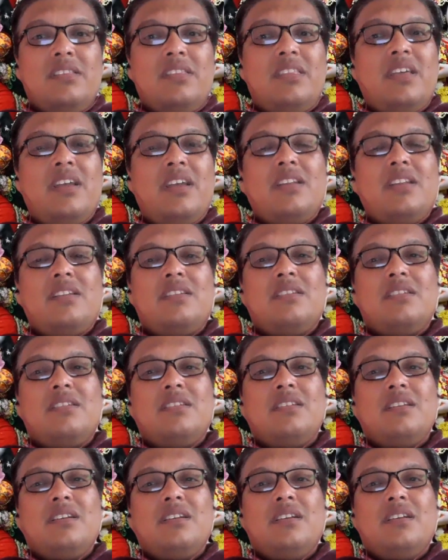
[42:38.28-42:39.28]
then
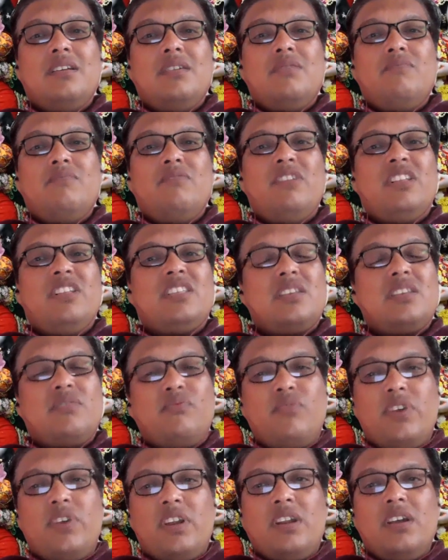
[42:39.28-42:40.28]
we'll
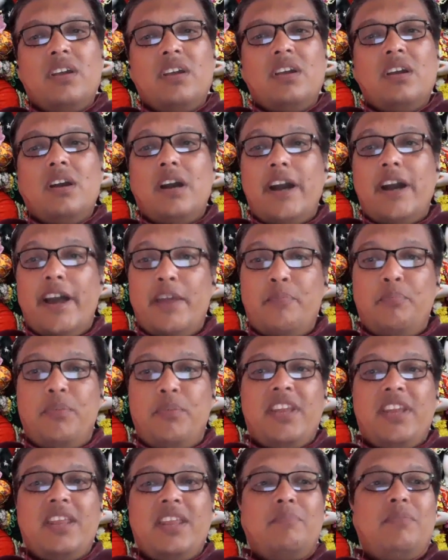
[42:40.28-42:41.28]
suffer
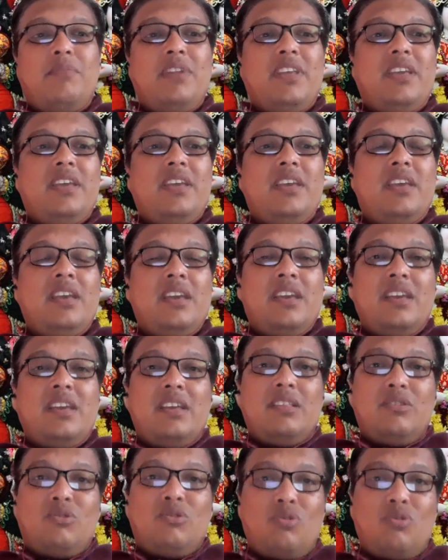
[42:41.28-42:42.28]
unbearably,
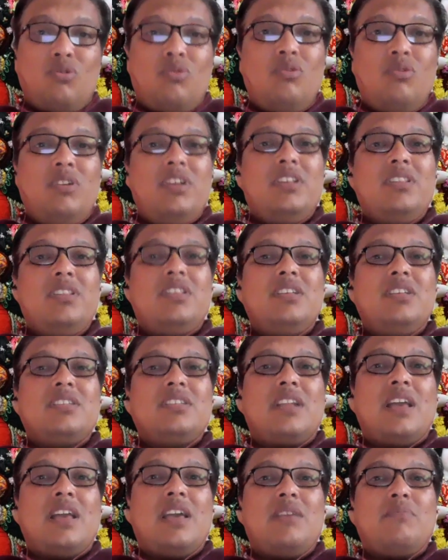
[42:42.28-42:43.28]
not only in this
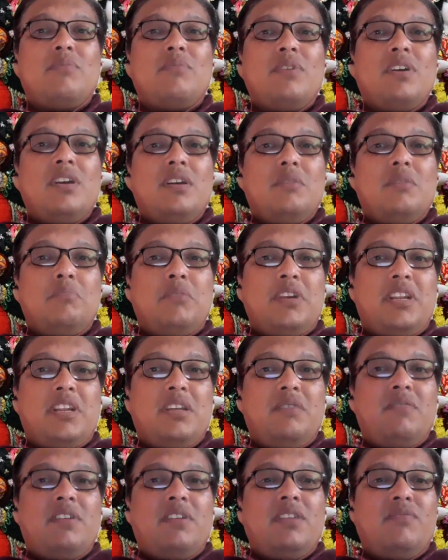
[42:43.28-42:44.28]
life, but
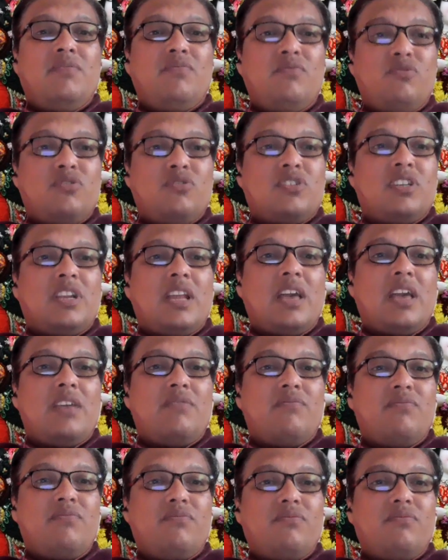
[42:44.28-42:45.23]
even in future life.